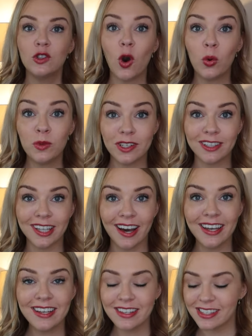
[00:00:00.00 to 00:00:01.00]
golden
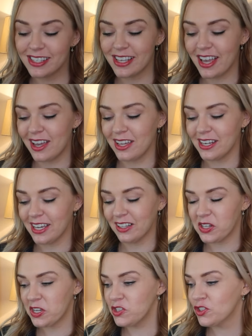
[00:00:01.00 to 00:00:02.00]
light in
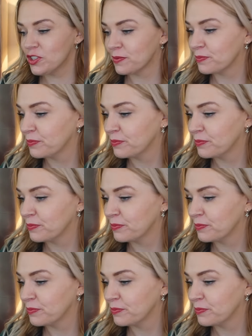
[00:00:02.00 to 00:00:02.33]
English.